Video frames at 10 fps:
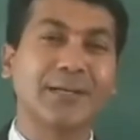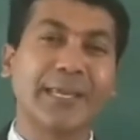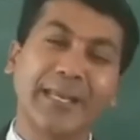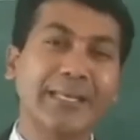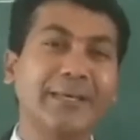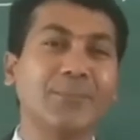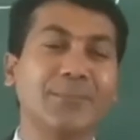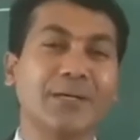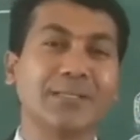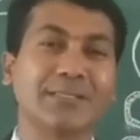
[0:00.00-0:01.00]

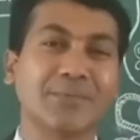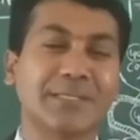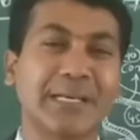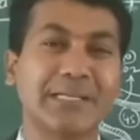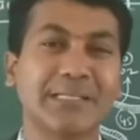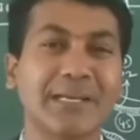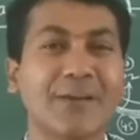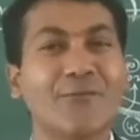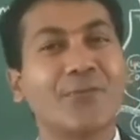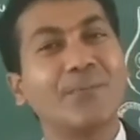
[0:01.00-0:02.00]
any
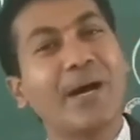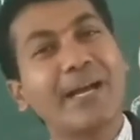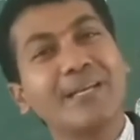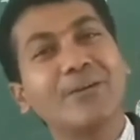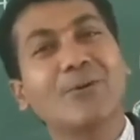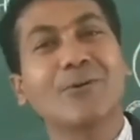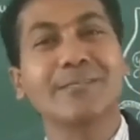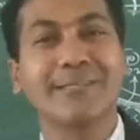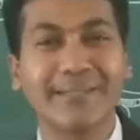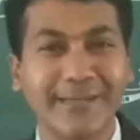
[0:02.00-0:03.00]
substance from higher
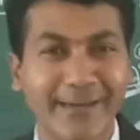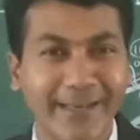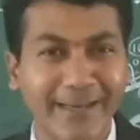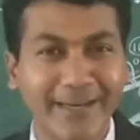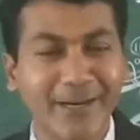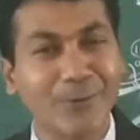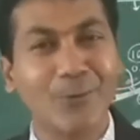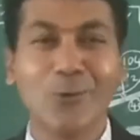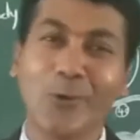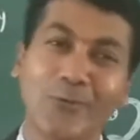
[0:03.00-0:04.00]
concentrated area to
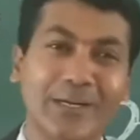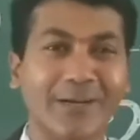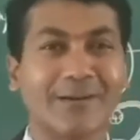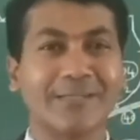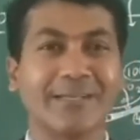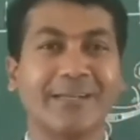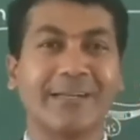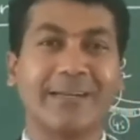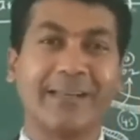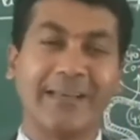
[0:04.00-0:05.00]
lower
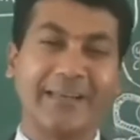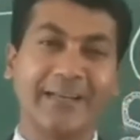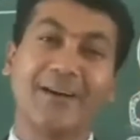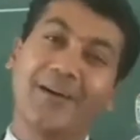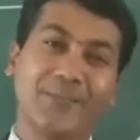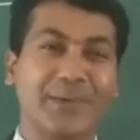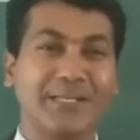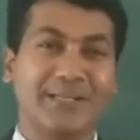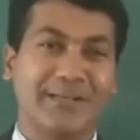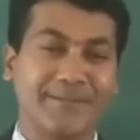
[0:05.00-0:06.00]
concentrated area or
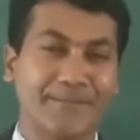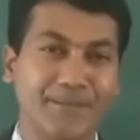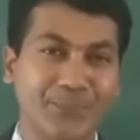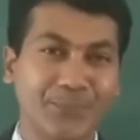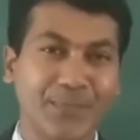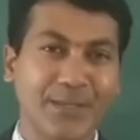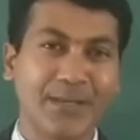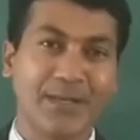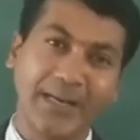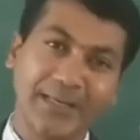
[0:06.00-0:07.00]
pressure.
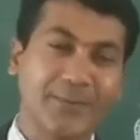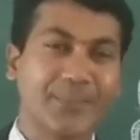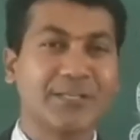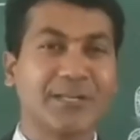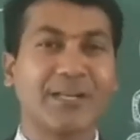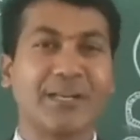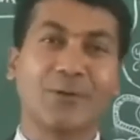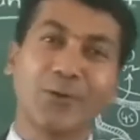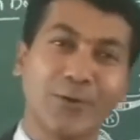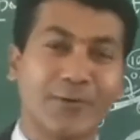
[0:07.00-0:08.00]
Higher pressure
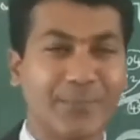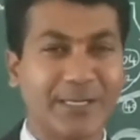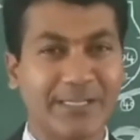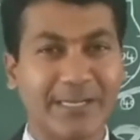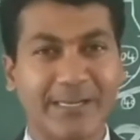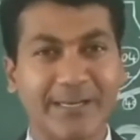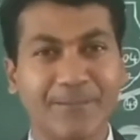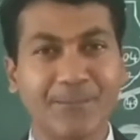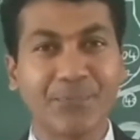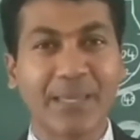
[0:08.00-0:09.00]
area to lower pressure area.
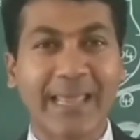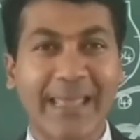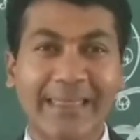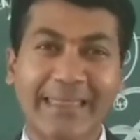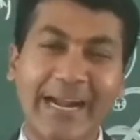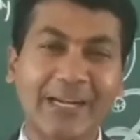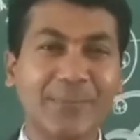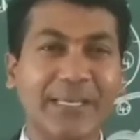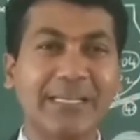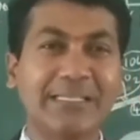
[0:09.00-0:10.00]
That
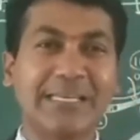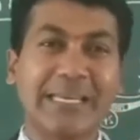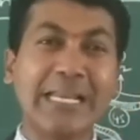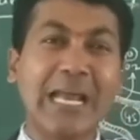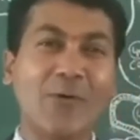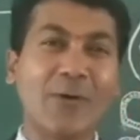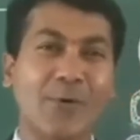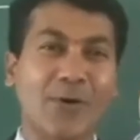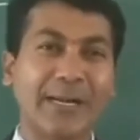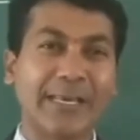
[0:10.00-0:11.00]
means in our
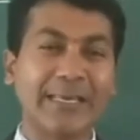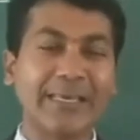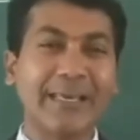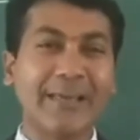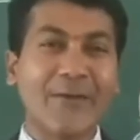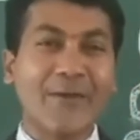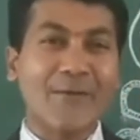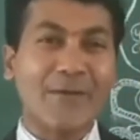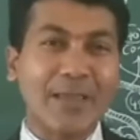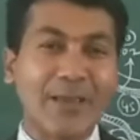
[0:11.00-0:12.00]
body,
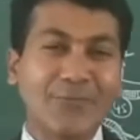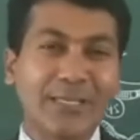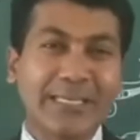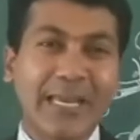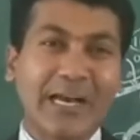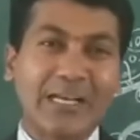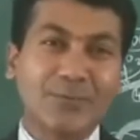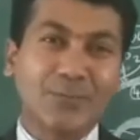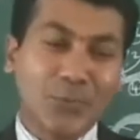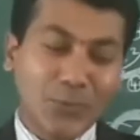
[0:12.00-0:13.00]
if the
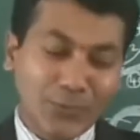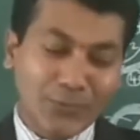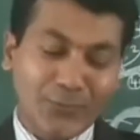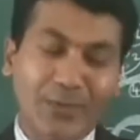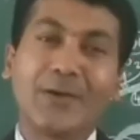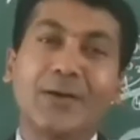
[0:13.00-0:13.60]
gas moves